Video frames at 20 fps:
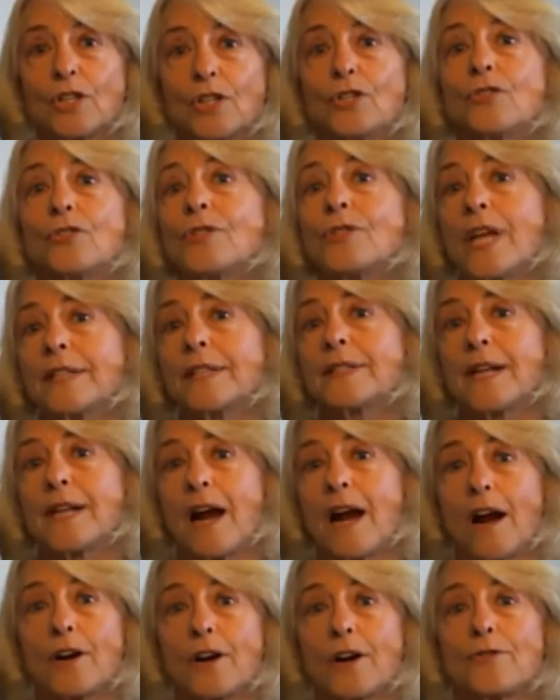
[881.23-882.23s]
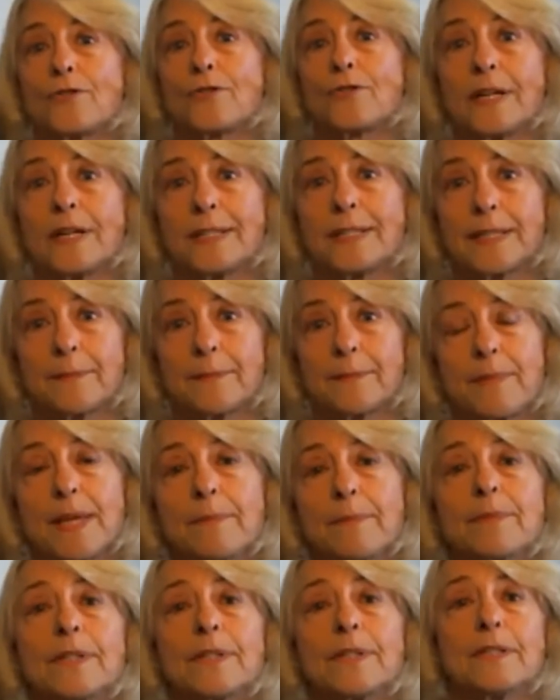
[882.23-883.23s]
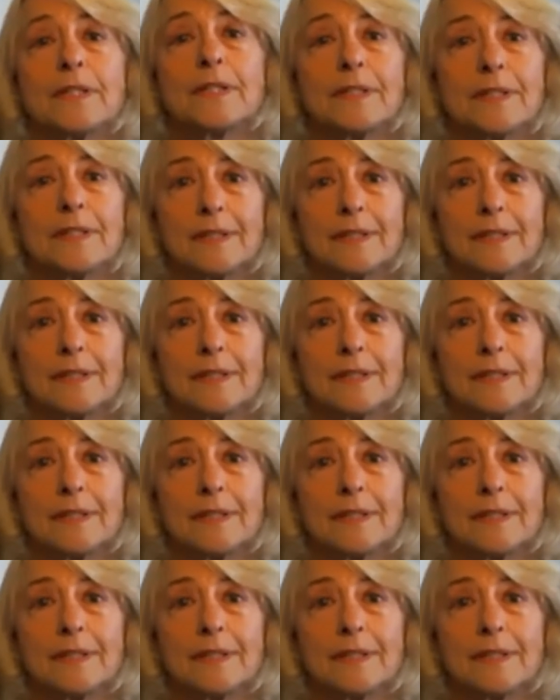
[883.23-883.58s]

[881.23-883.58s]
to test our drugs in people,